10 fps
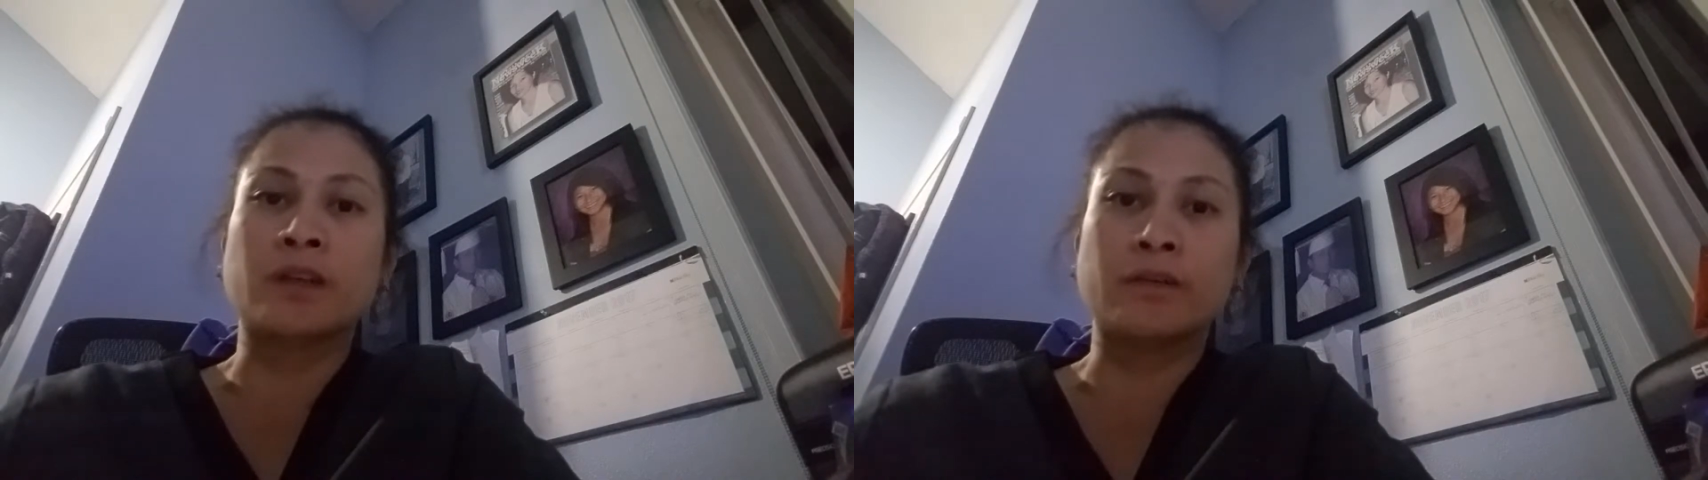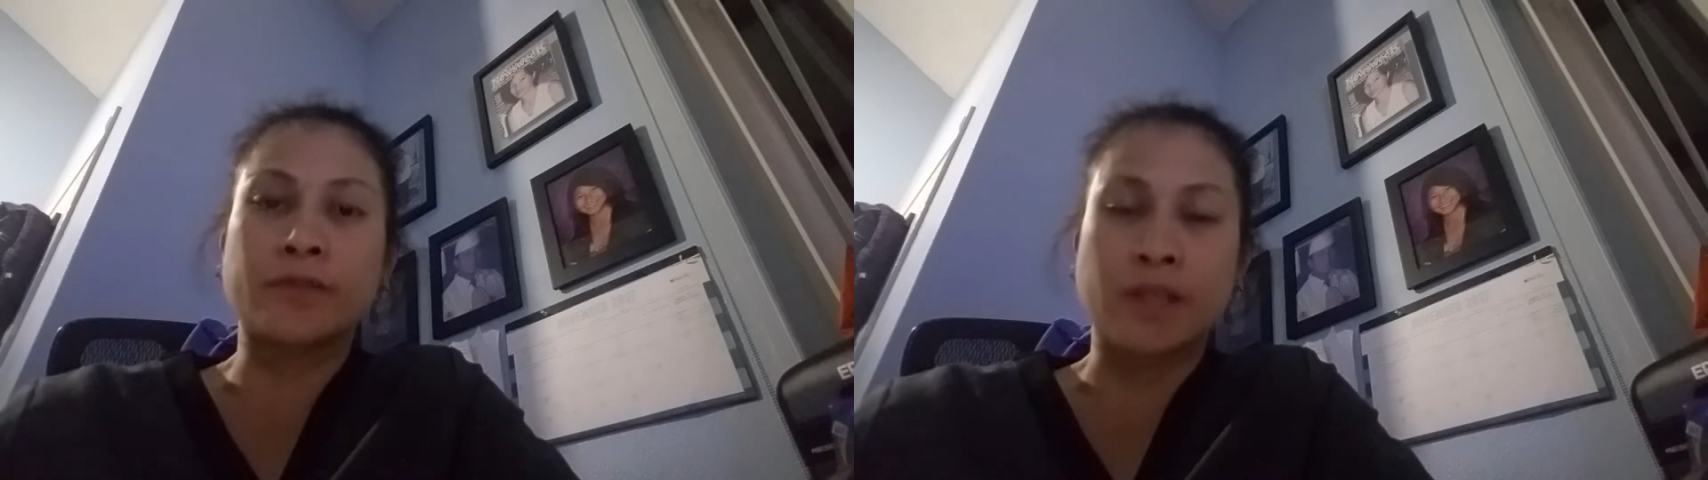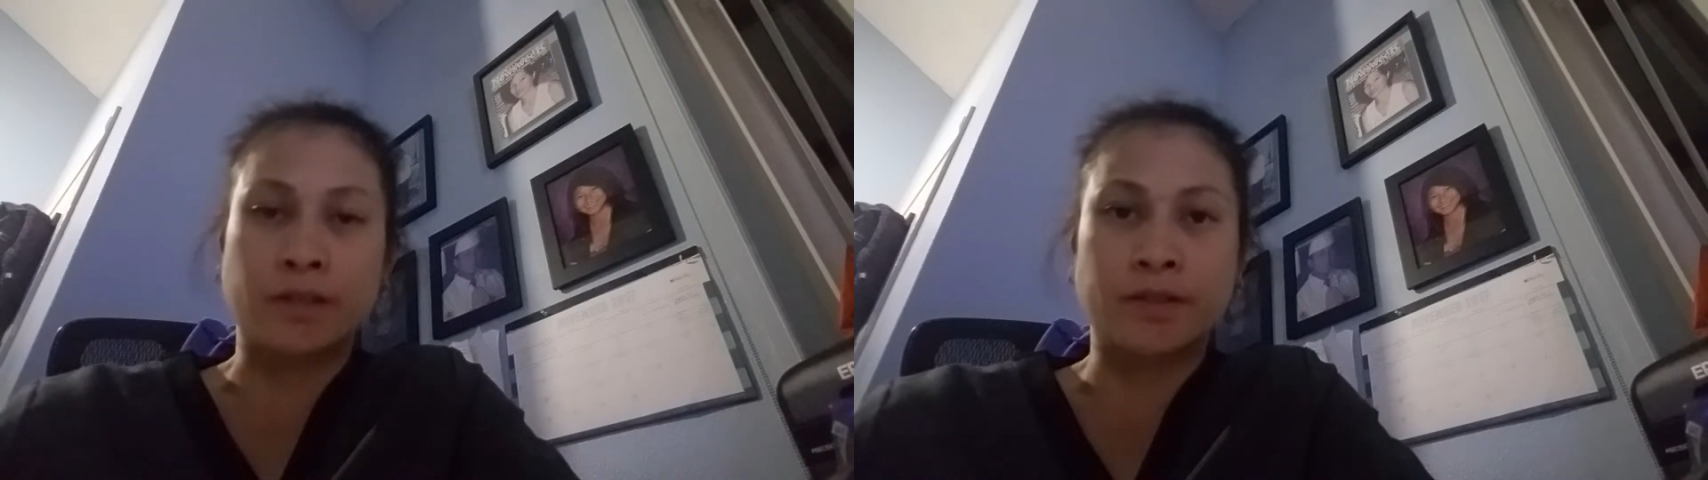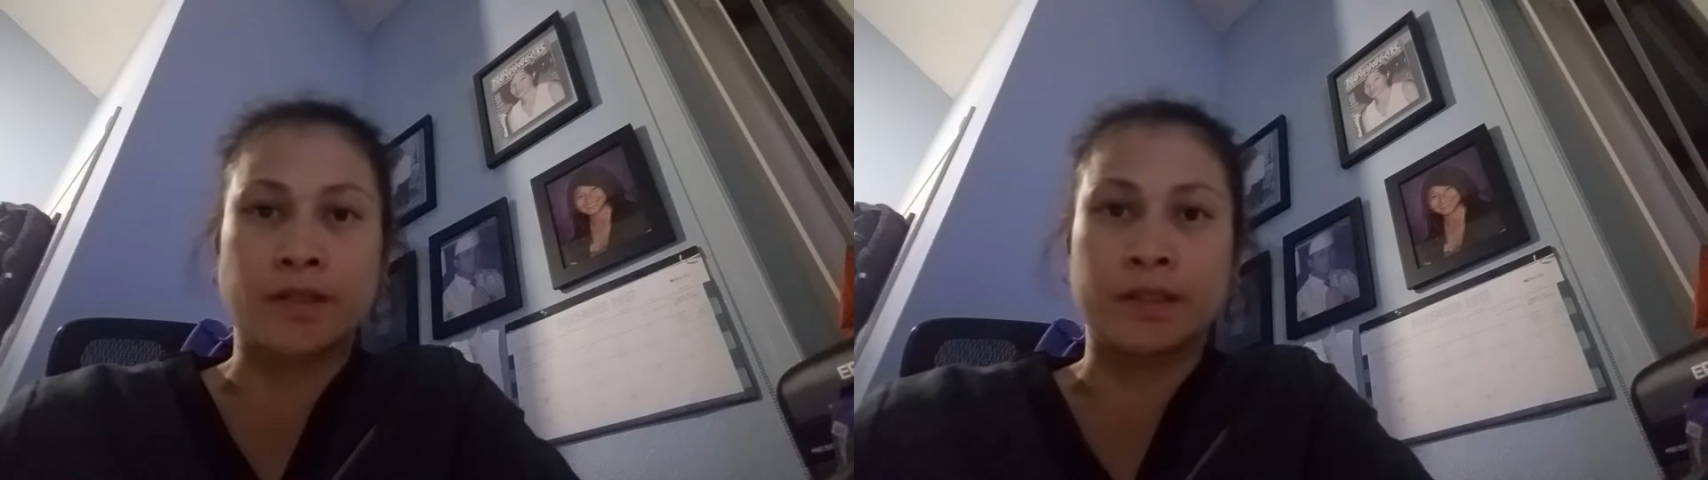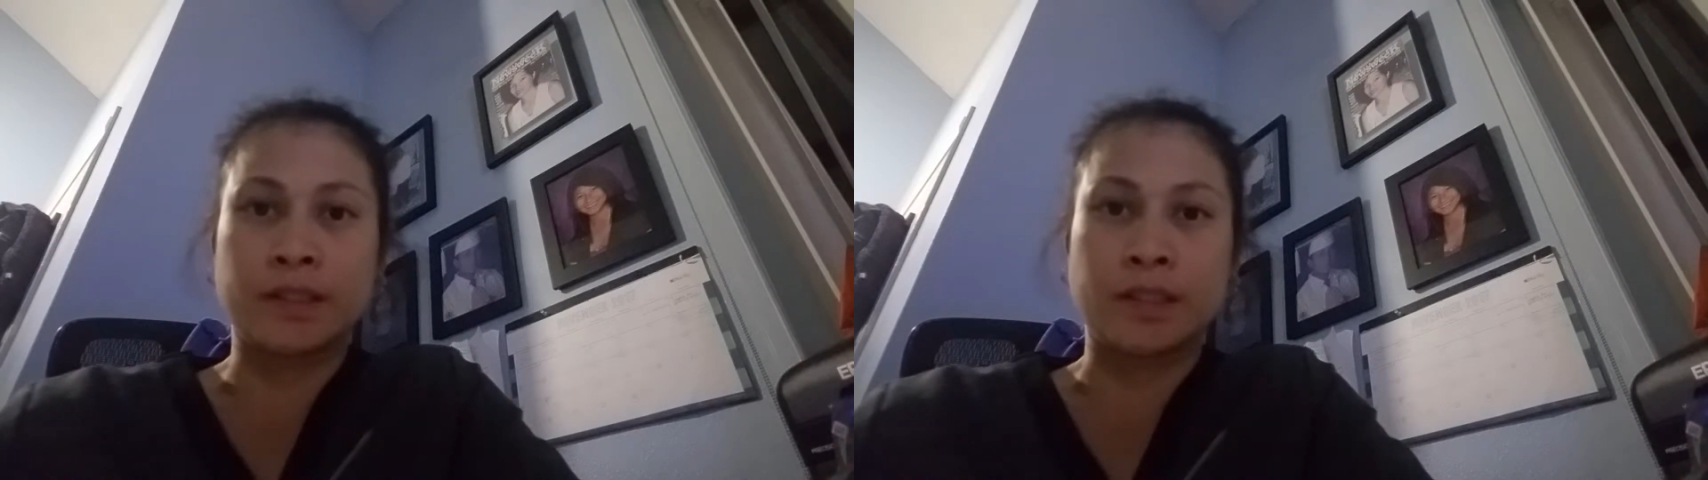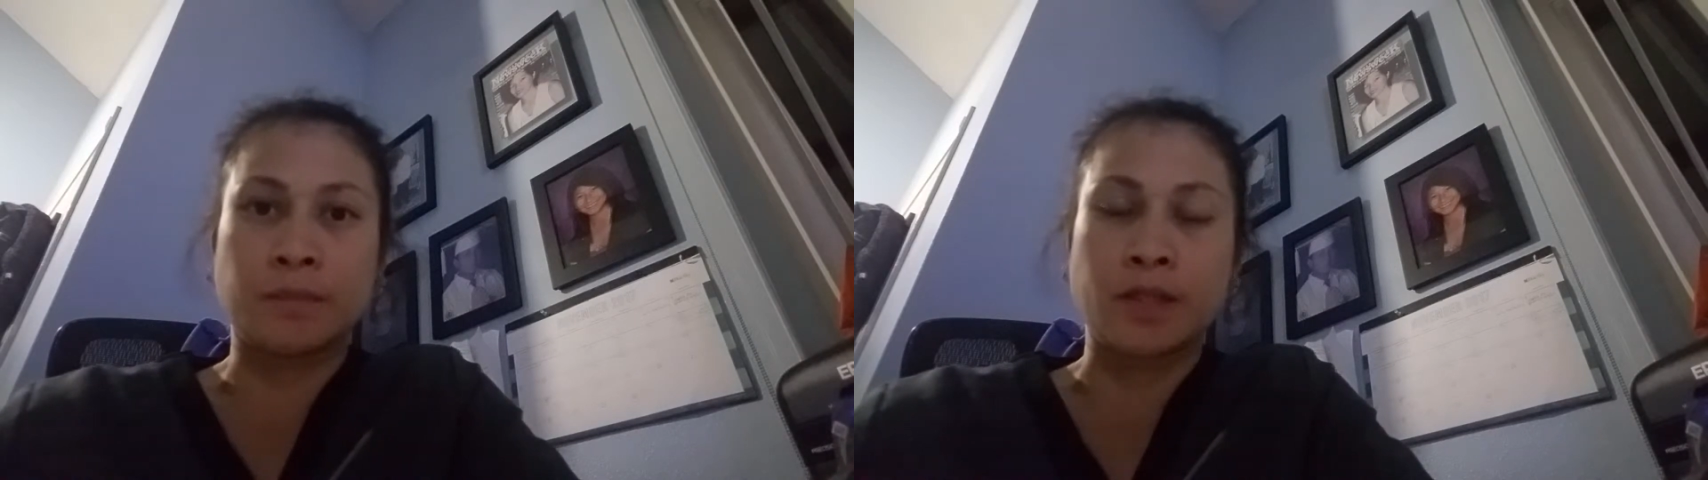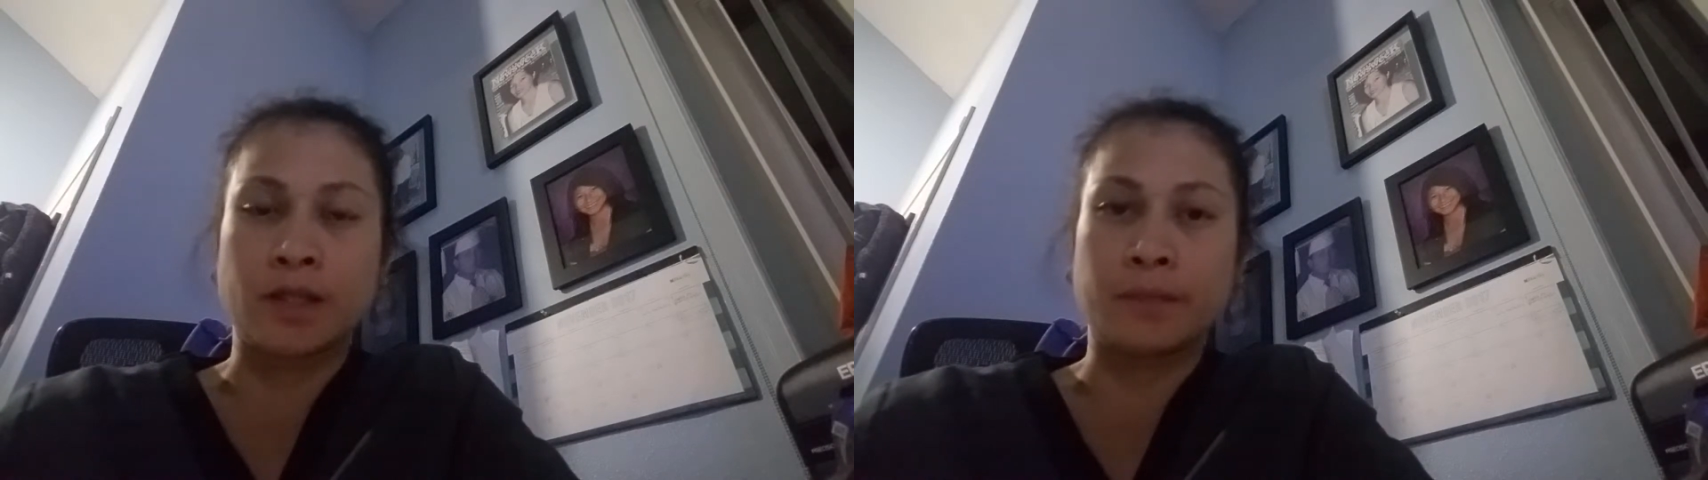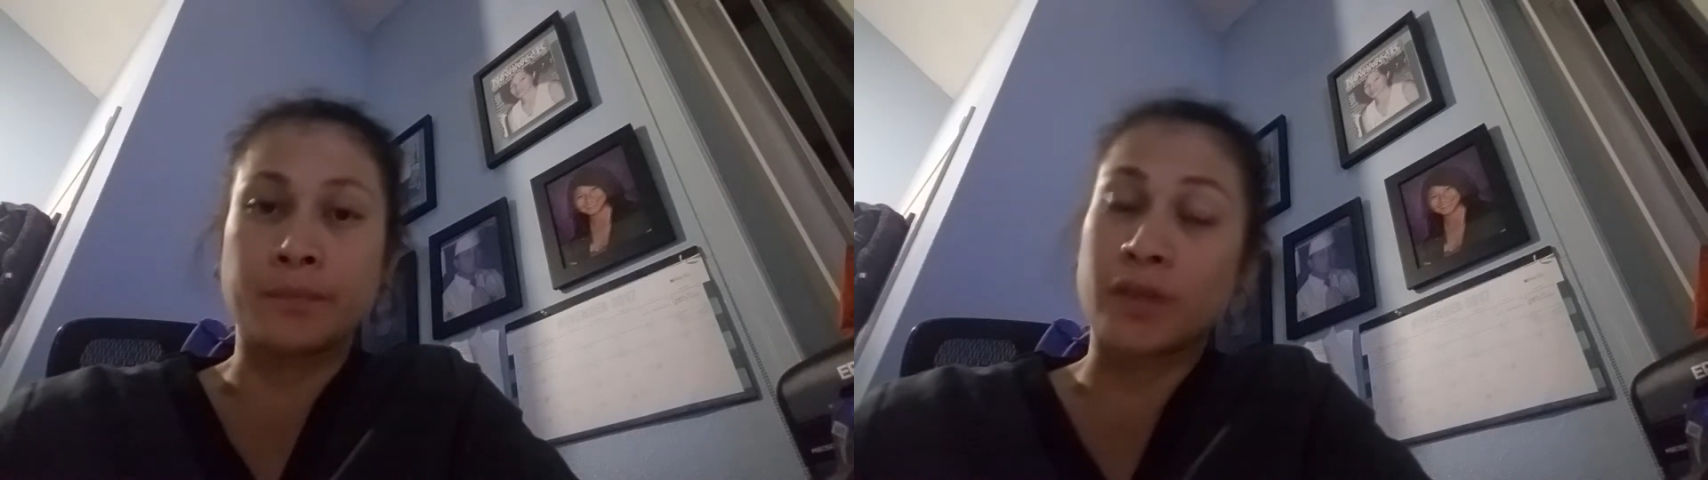of sickle cell
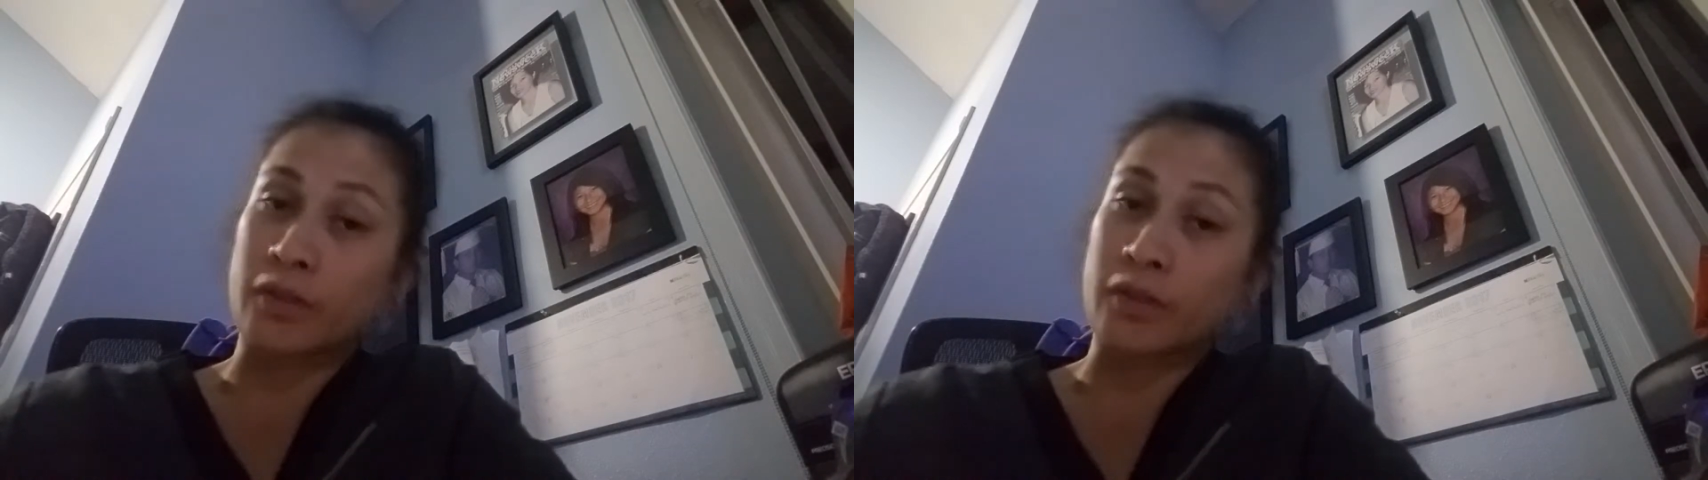anemia.